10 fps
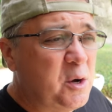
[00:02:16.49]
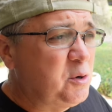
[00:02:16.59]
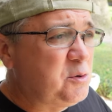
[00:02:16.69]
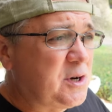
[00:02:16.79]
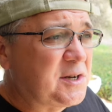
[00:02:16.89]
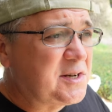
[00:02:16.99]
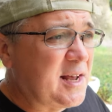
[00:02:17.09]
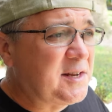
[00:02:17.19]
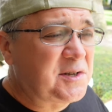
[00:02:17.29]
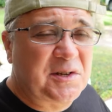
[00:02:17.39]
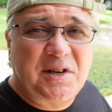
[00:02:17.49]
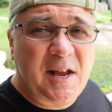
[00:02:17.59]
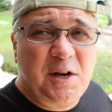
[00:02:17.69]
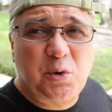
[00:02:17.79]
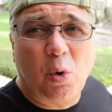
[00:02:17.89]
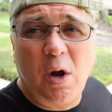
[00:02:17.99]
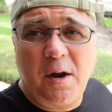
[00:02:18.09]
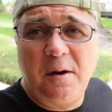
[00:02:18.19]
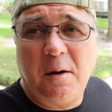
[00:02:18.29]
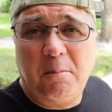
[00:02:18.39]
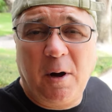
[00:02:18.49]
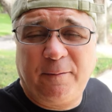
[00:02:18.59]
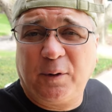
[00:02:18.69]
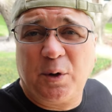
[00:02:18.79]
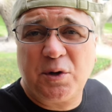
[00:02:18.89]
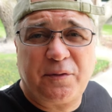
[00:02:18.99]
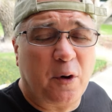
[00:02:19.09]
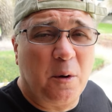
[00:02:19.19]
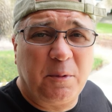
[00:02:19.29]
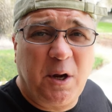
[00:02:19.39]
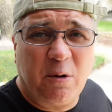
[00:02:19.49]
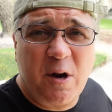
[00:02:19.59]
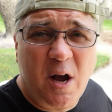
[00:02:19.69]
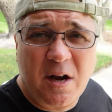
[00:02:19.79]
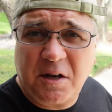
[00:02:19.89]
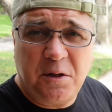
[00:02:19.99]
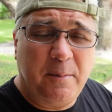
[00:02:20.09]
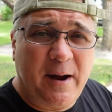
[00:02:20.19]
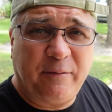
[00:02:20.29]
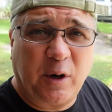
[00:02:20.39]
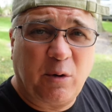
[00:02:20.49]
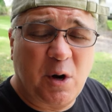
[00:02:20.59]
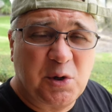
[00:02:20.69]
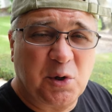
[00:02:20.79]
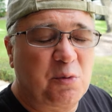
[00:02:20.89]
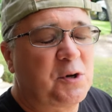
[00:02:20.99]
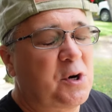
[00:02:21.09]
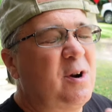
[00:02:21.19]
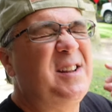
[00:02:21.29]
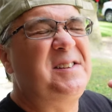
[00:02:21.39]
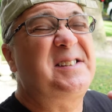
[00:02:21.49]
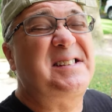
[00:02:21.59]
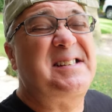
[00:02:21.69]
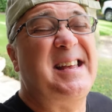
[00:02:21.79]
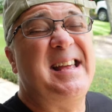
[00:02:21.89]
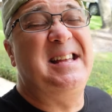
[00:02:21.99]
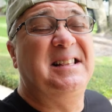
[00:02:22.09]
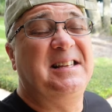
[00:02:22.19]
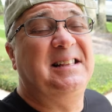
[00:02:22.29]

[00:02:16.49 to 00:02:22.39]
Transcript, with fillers: who just has stage one mufflers from Kuryakyn, the Maverick Crushers, which are insanely